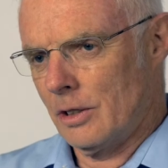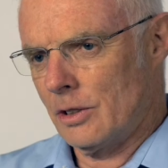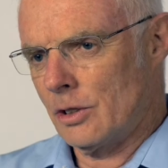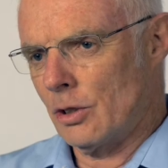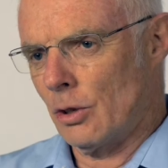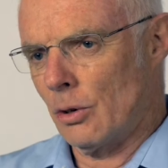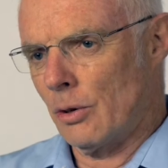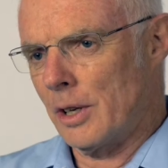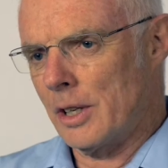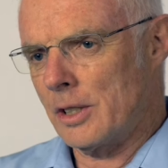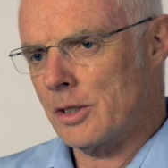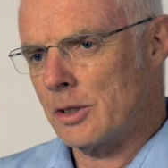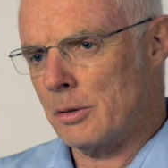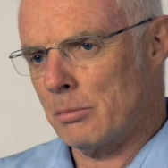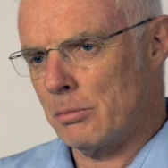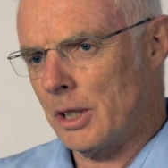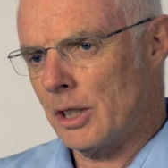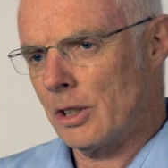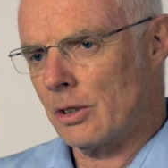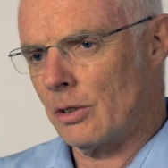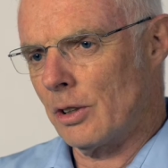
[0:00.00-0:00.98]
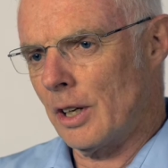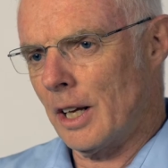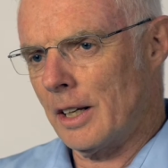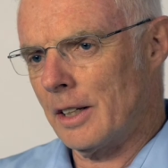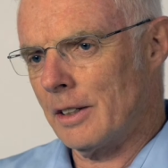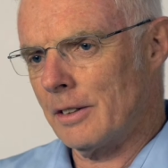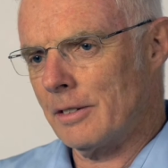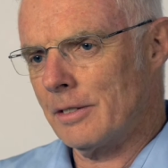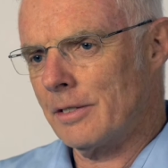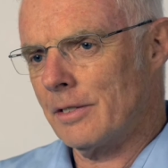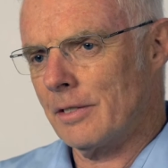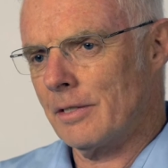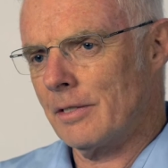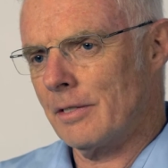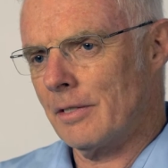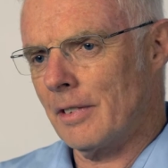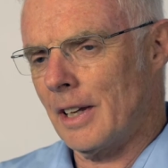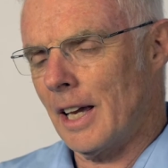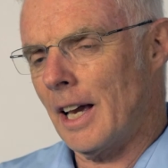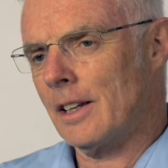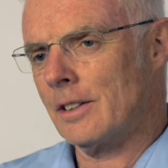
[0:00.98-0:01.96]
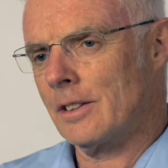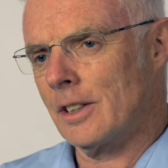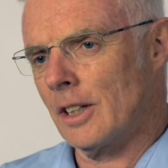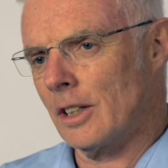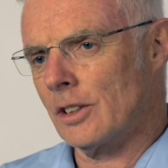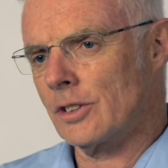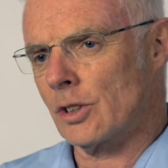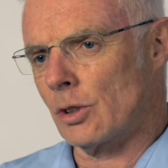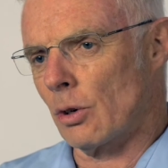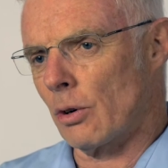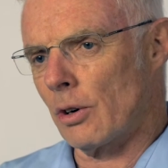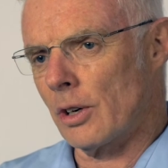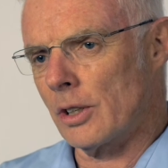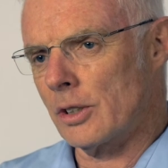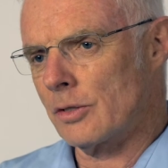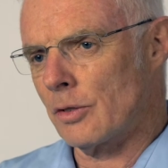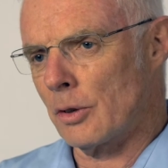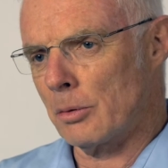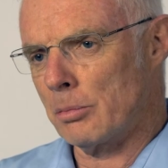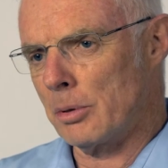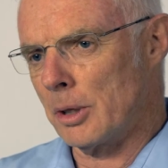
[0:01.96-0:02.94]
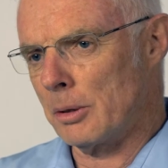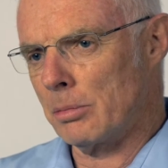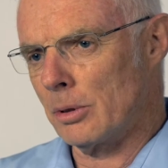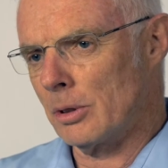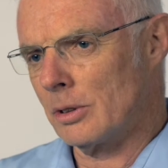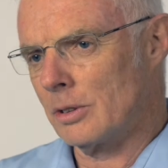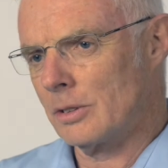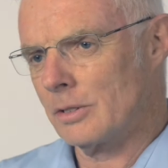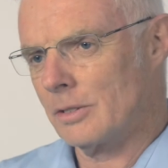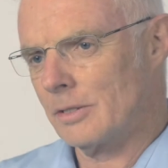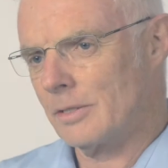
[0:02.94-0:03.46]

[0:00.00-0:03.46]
toys and be creative and tell stories for people.